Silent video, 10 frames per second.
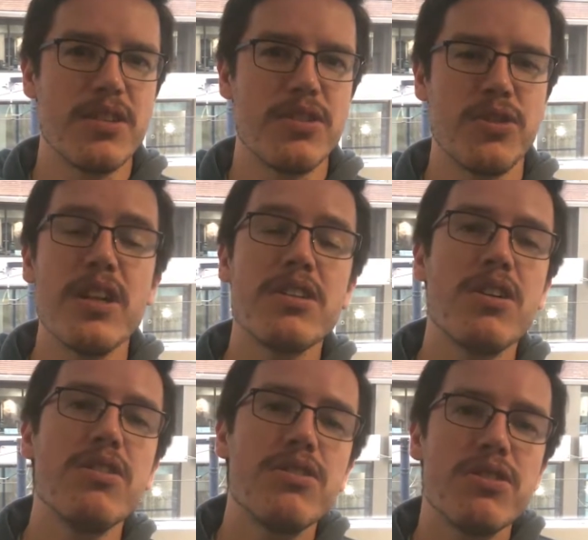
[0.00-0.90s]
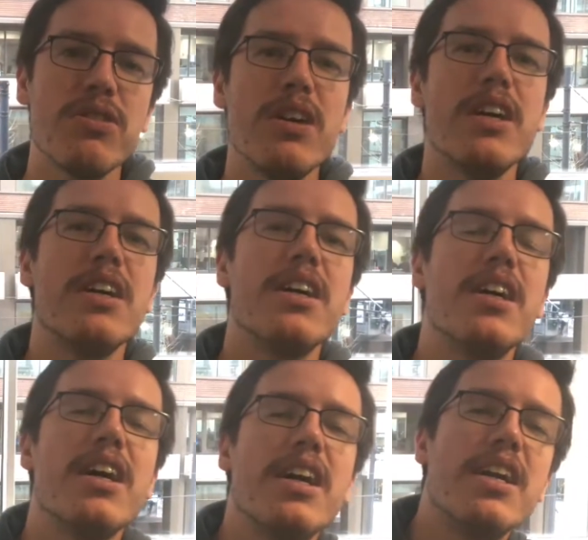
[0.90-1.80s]
student council
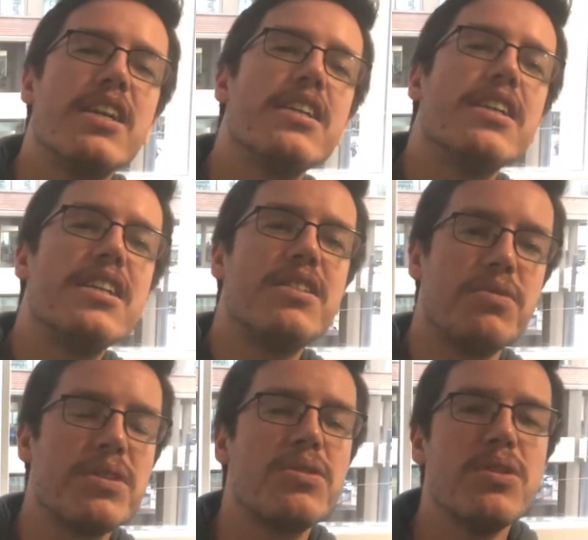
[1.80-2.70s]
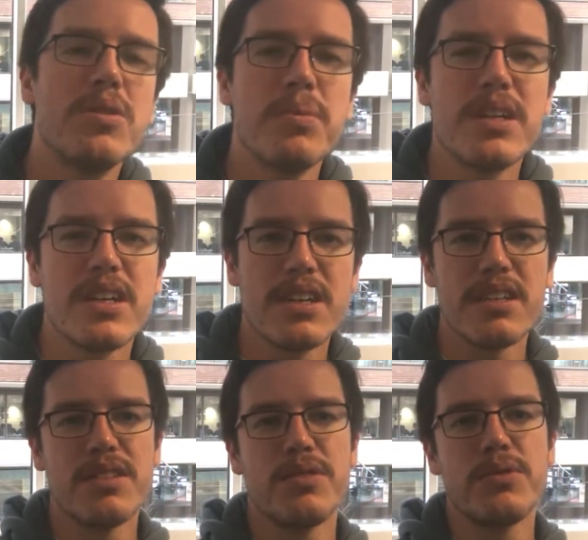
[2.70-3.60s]
and it was good
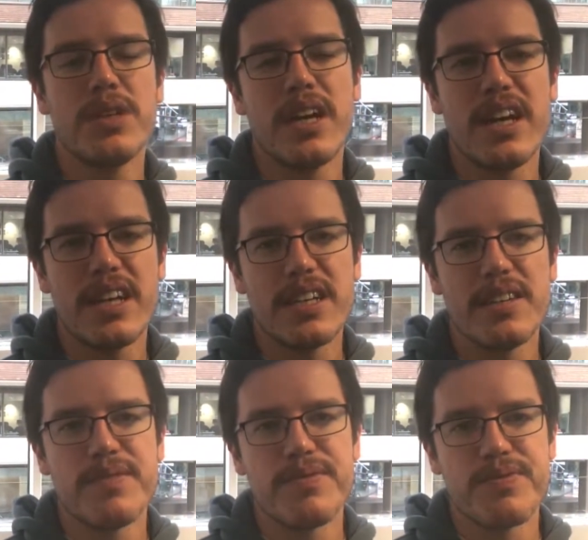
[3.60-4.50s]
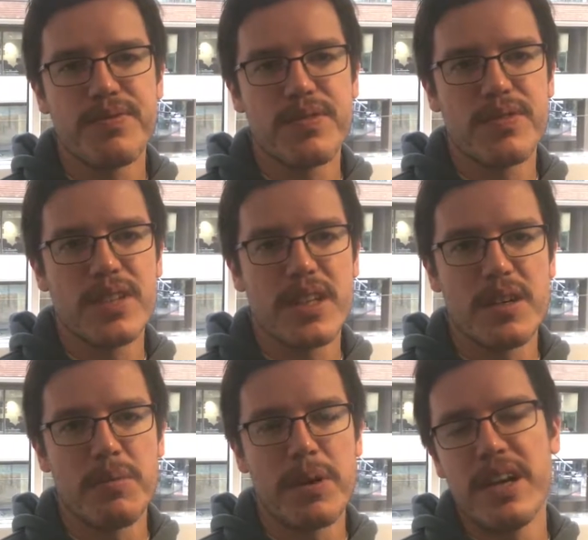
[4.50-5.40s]
because we can
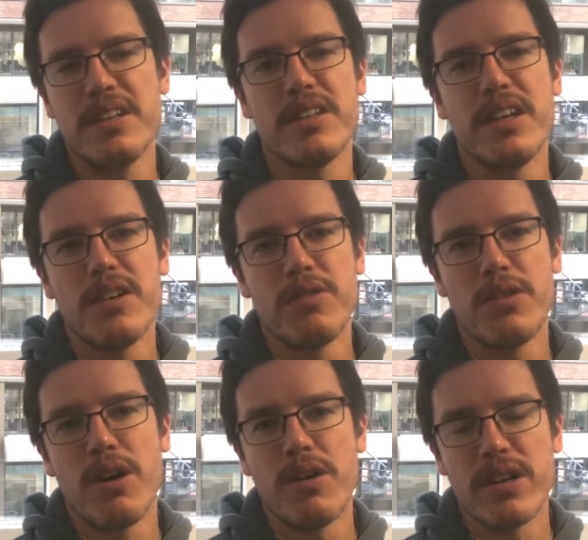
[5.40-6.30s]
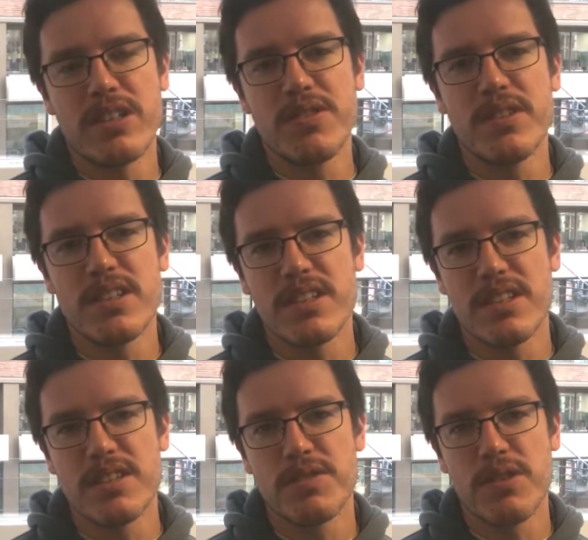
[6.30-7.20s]
plan for all
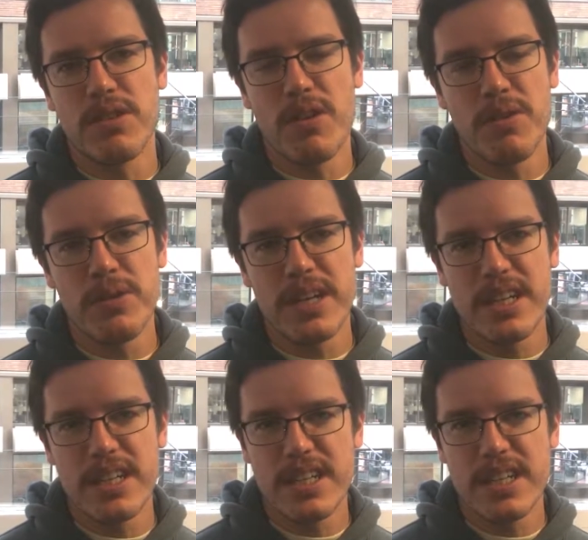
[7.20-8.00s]
activities for all the week.